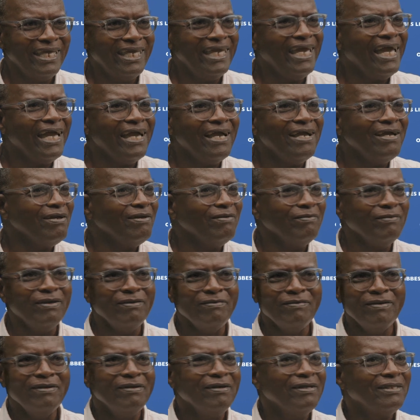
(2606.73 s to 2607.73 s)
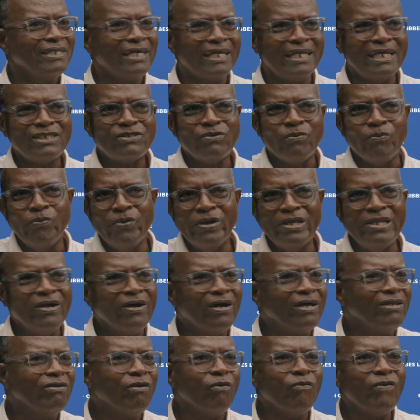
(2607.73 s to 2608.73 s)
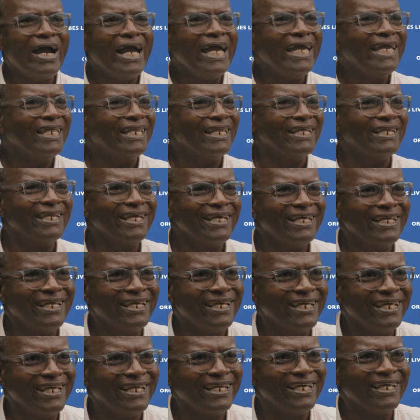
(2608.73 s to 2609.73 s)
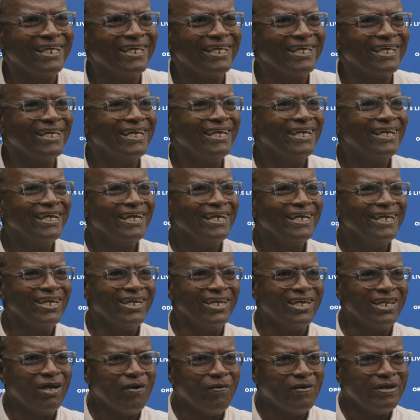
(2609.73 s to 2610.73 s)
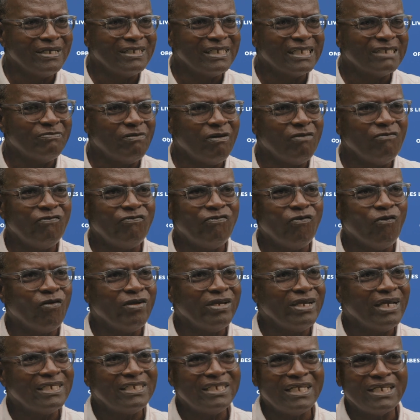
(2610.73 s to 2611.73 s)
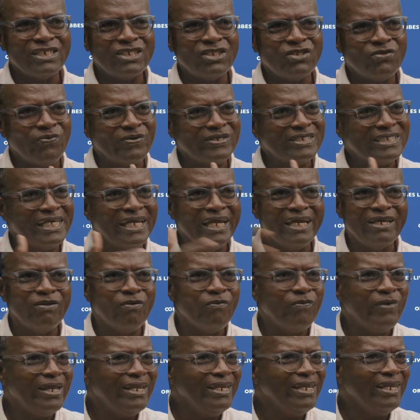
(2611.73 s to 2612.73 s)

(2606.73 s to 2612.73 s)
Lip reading: Yeah. They just wither on the wine. You know, this is spent 4 years just twisting in the wind.